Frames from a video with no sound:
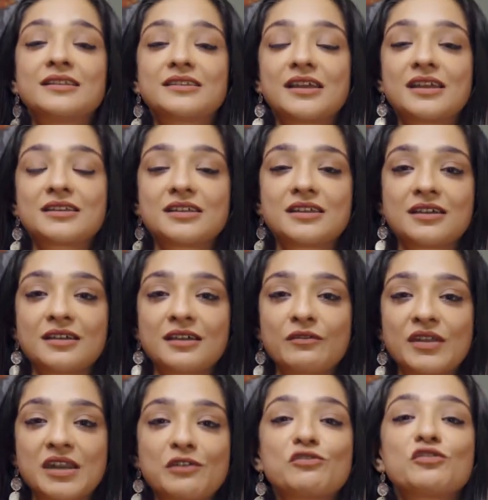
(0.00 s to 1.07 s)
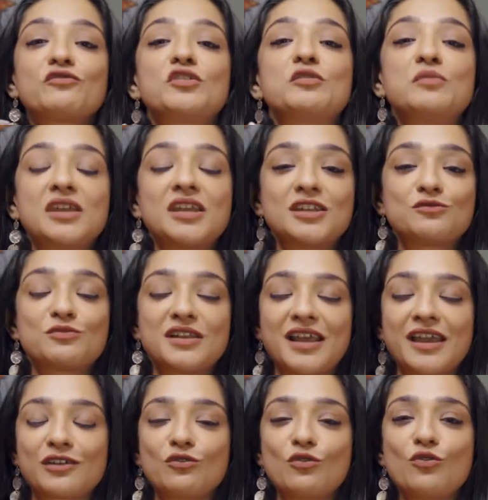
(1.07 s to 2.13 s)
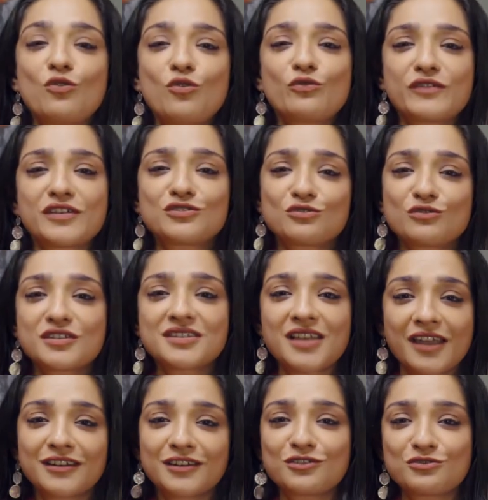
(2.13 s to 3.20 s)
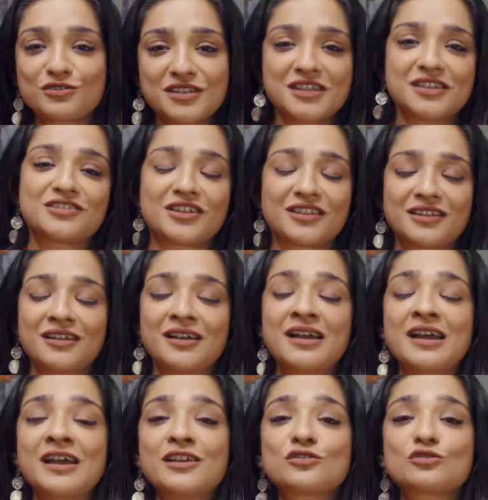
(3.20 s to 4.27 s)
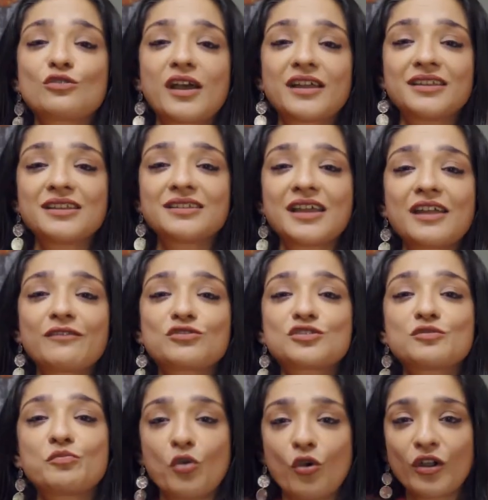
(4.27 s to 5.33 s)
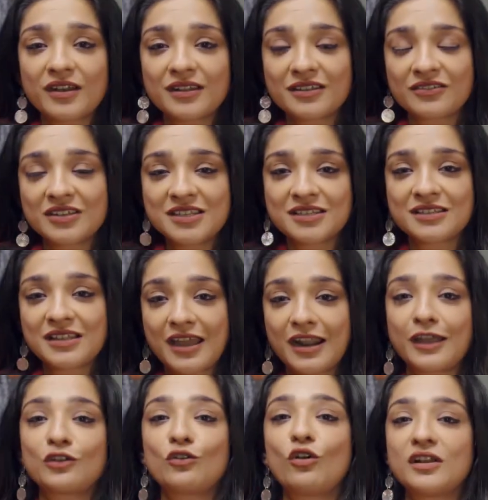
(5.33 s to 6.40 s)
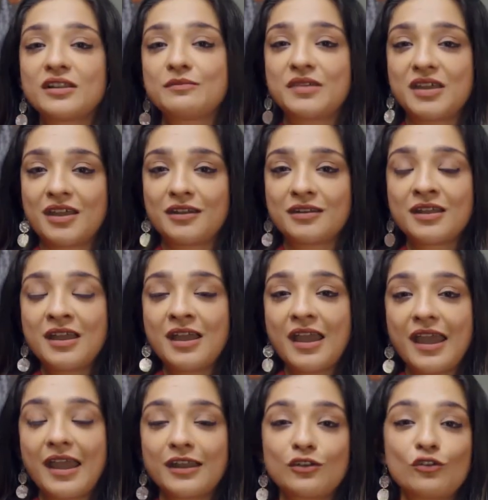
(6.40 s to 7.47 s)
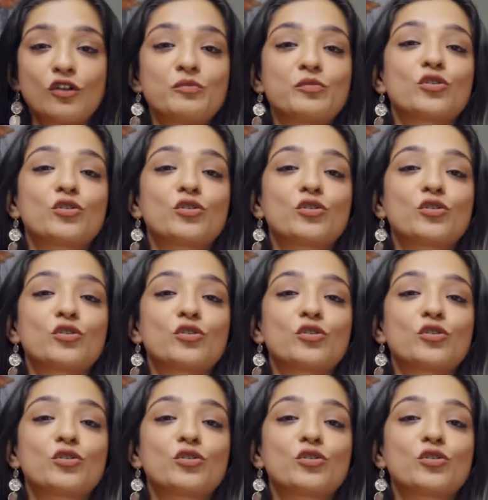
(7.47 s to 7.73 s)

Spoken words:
that whenever we meet, we like, oh, we're so excited to see each other. So I think that was the bond, the reason that I called them here, and not